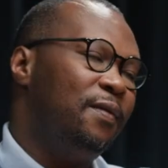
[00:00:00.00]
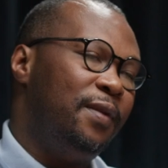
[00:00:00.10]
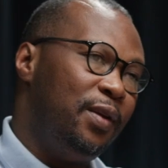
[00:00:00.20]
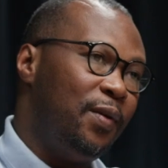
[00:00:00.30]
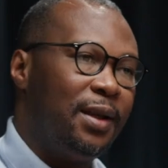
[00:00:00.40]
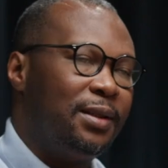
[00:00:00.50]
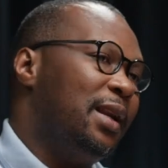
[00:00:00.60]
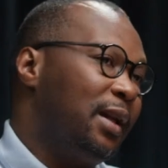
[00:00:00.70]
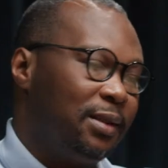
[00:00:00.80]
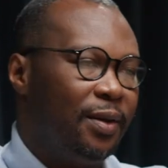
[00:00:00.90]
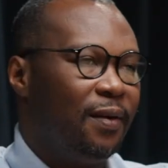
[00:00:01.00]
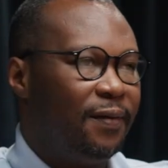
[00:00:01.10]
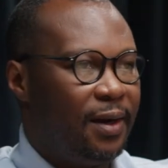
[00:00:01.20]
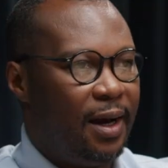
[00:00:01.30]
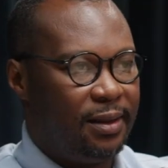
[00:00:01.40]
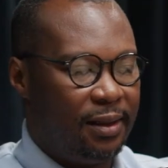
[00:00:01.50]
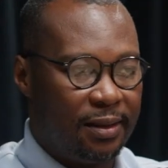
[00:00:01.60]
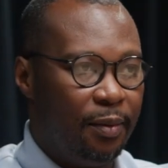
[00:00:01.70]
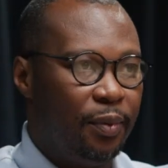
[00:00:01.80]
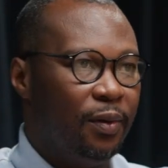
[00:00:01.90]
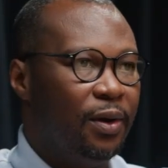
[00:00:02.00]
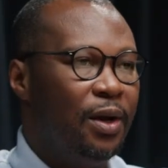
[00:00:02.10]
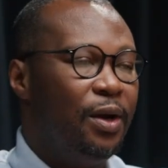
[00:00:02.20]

of the US, like South Africa, as an example?